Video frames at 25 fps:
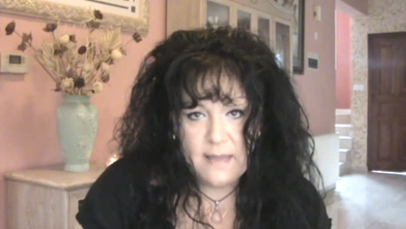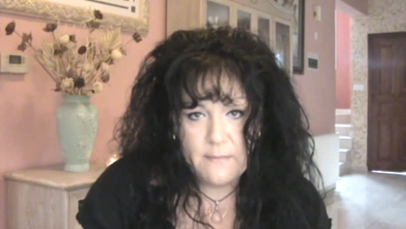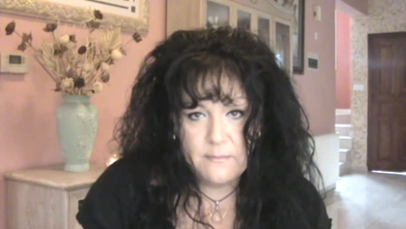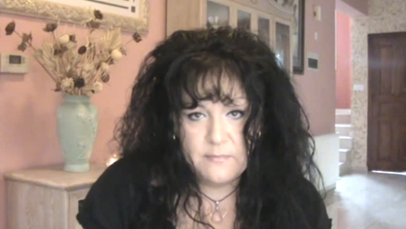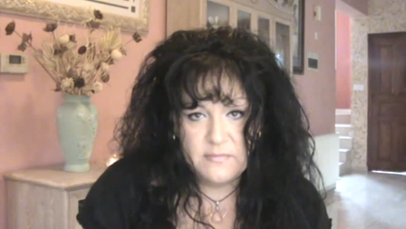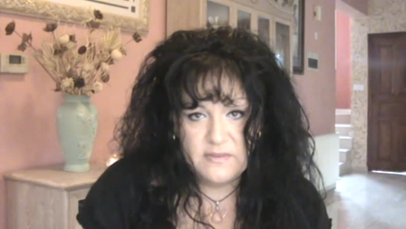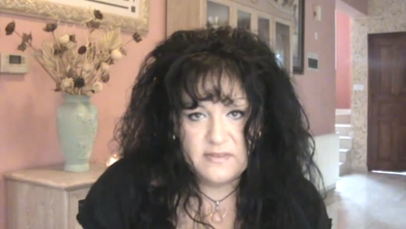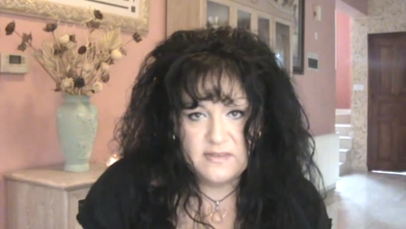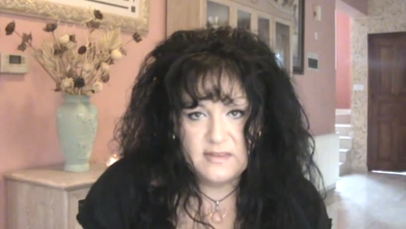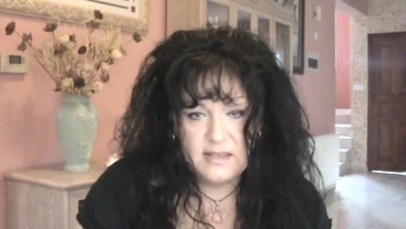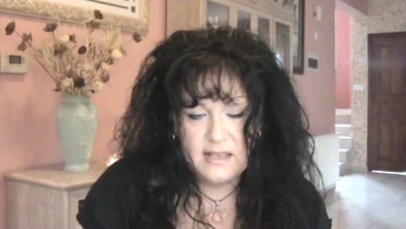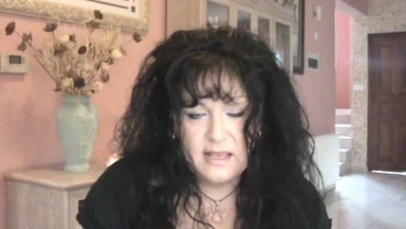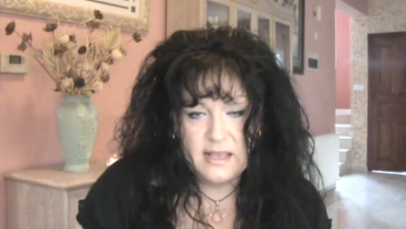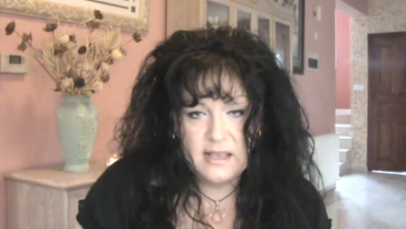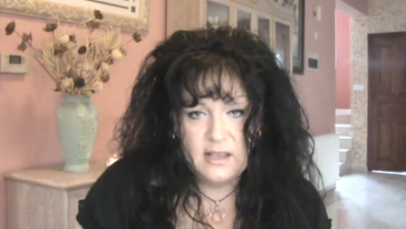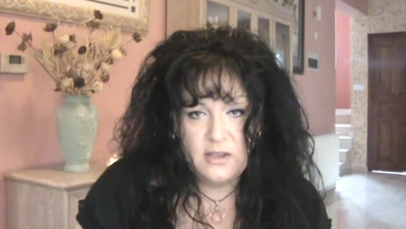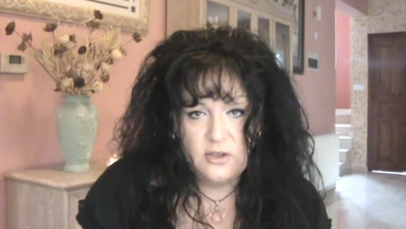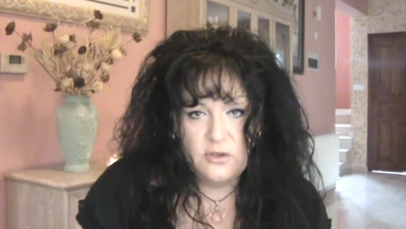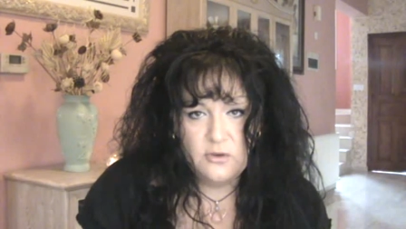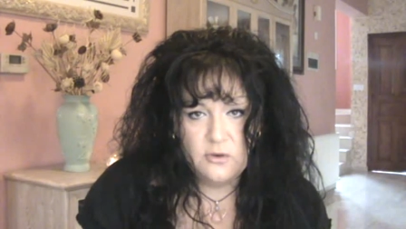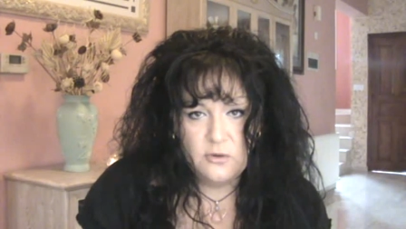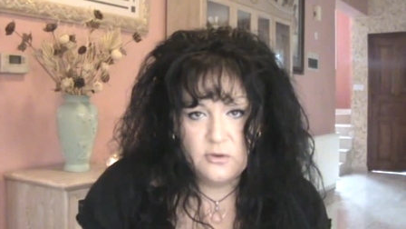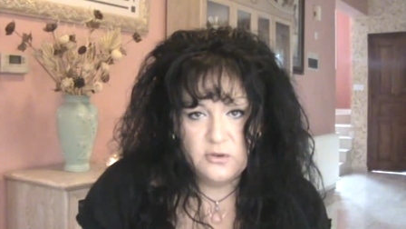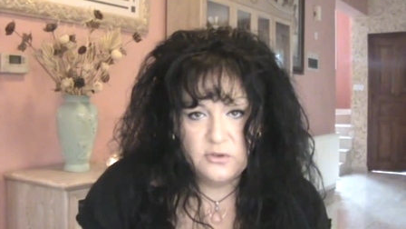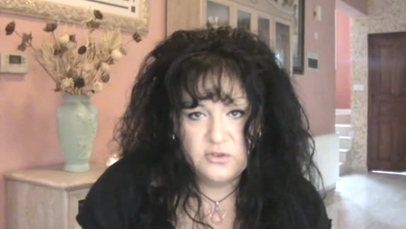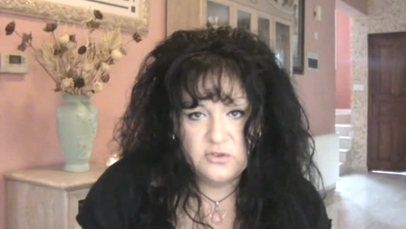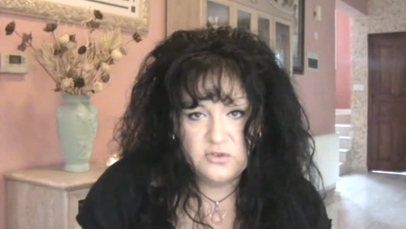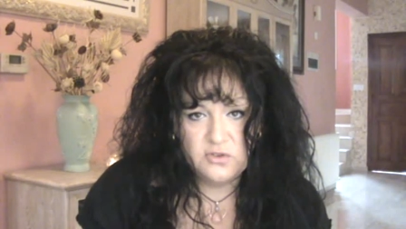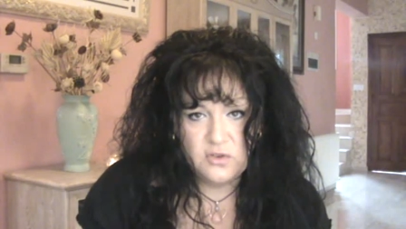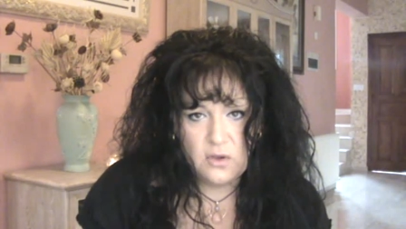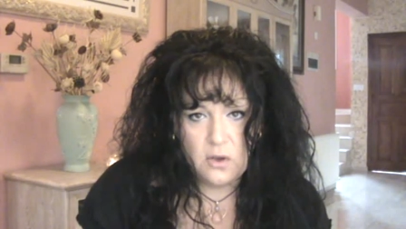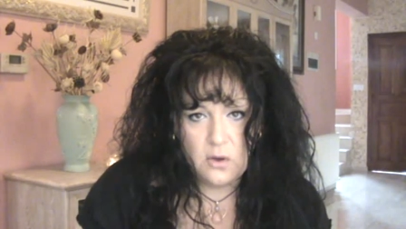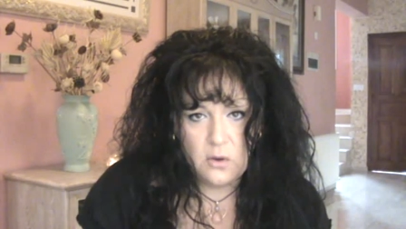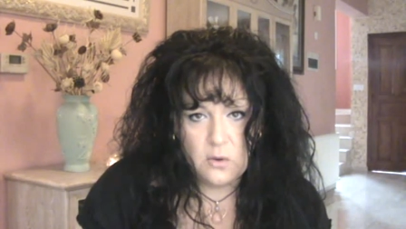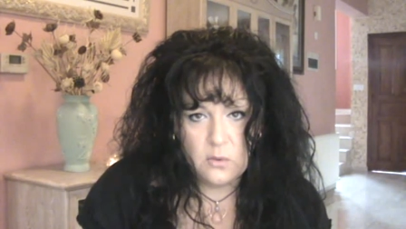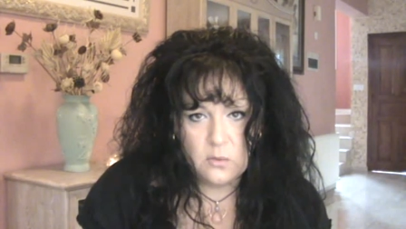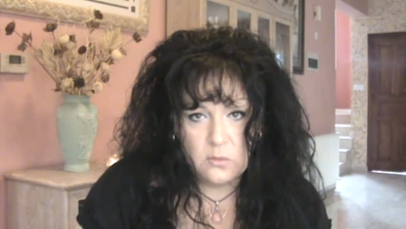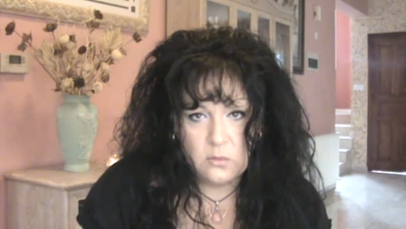empty your
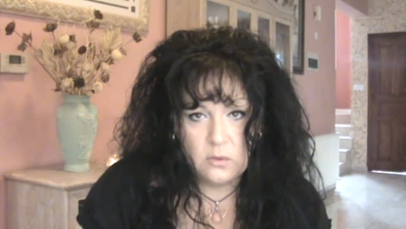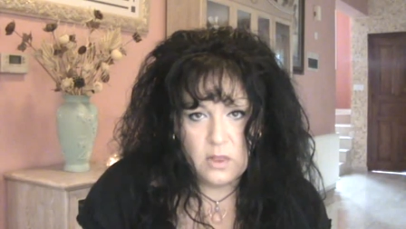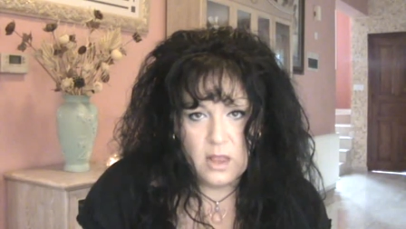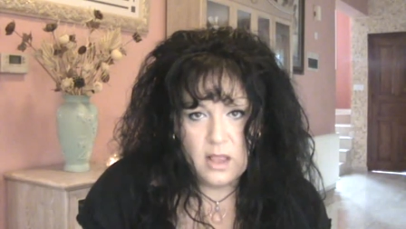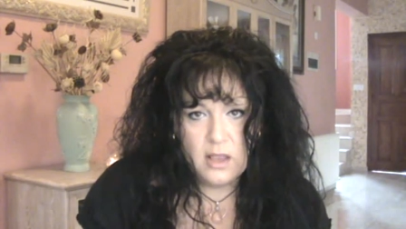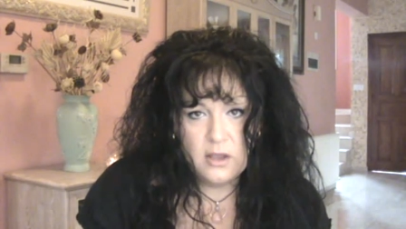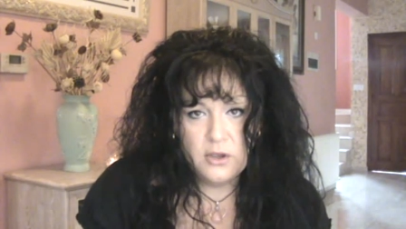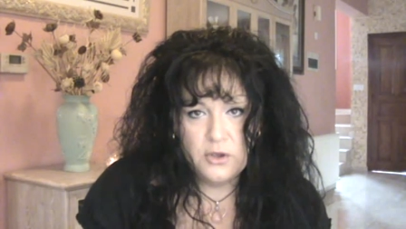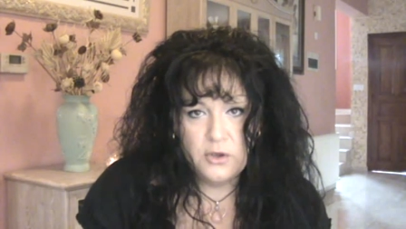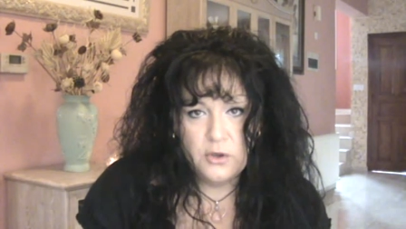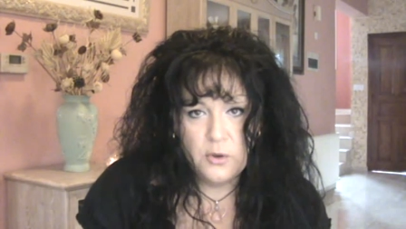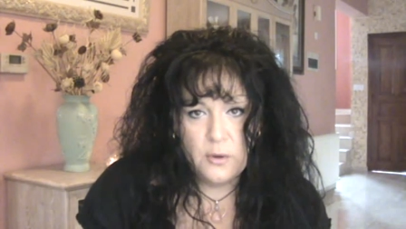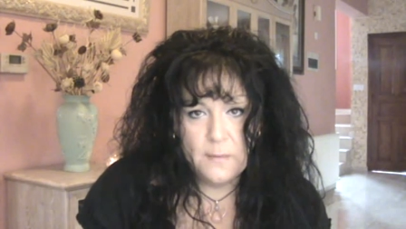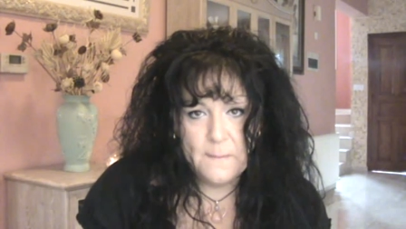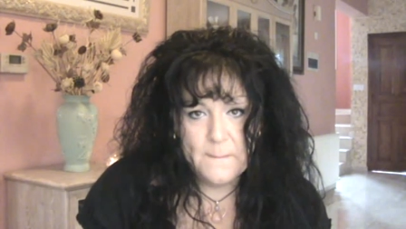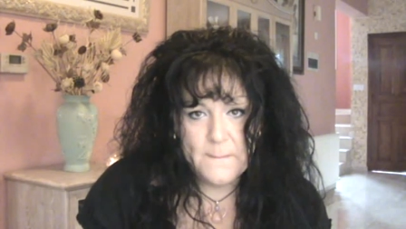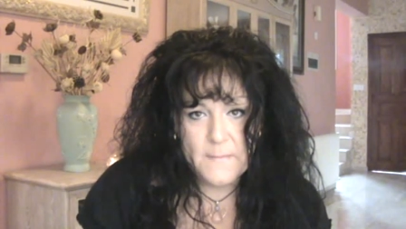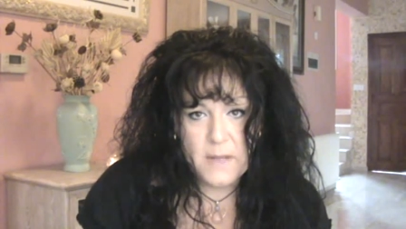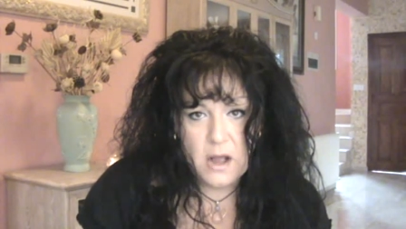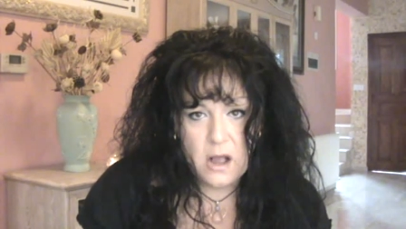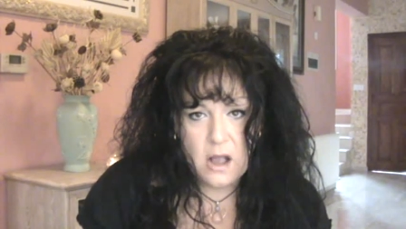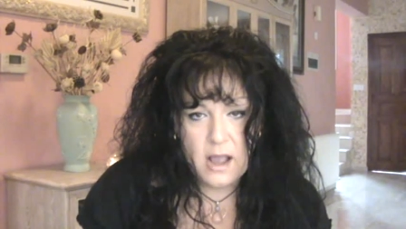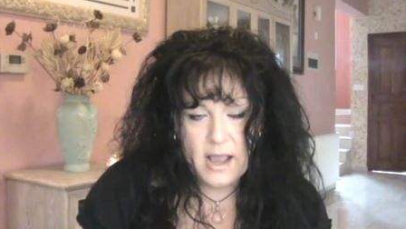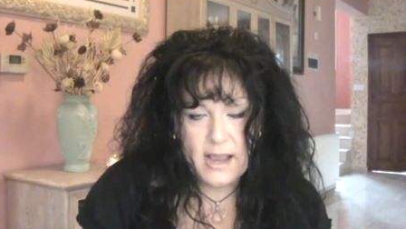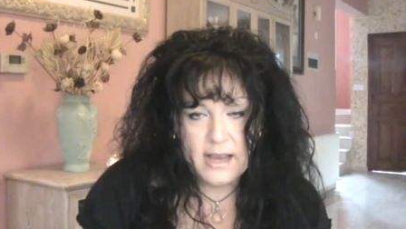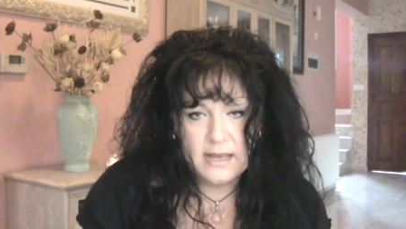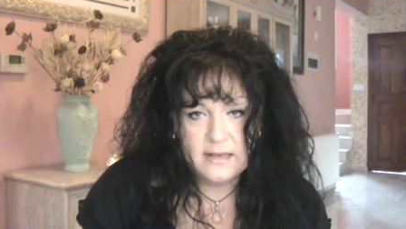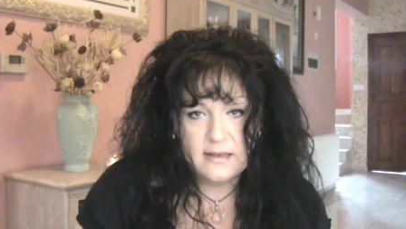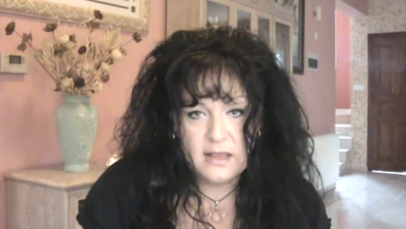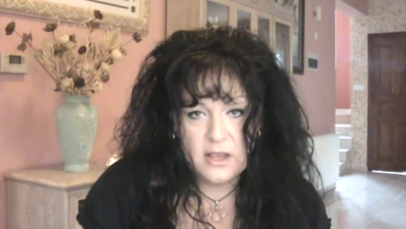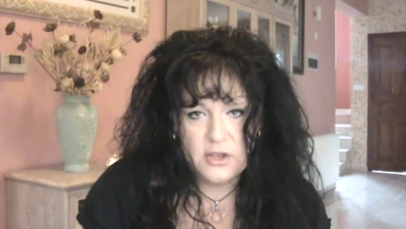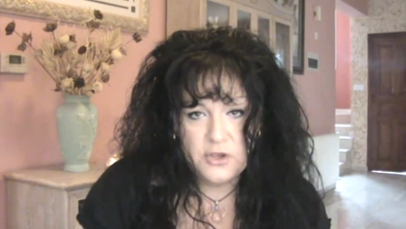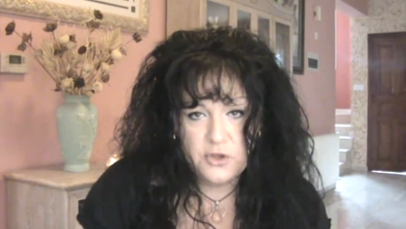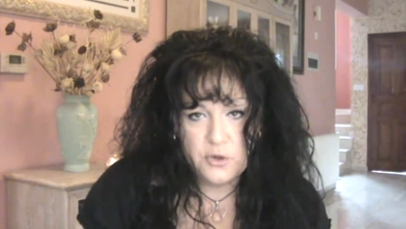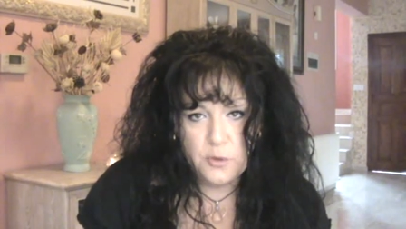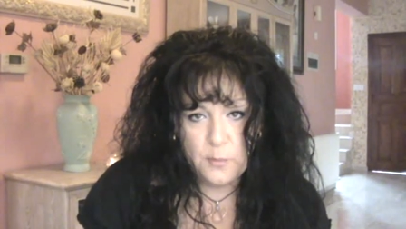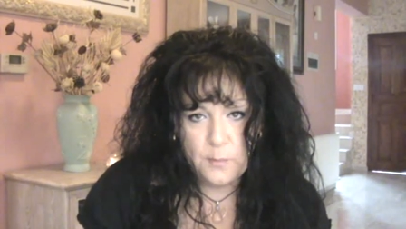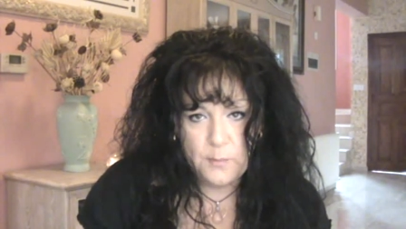soul, your mind
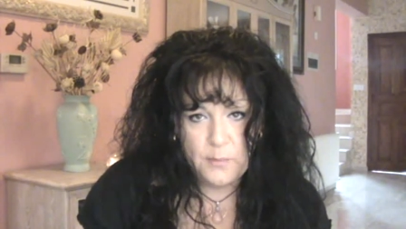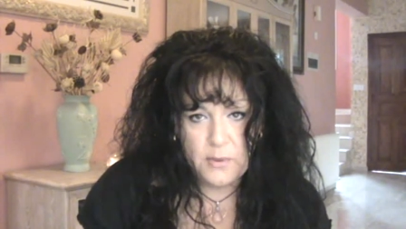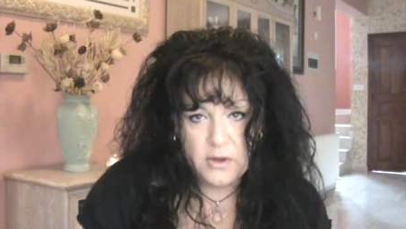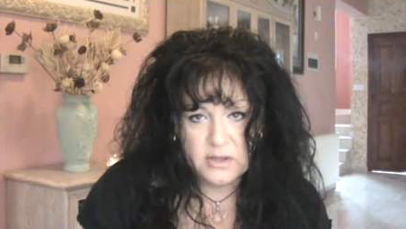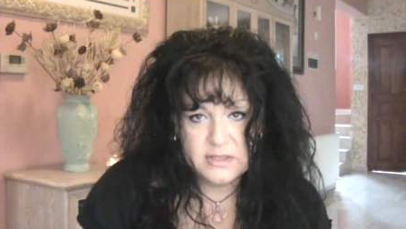and your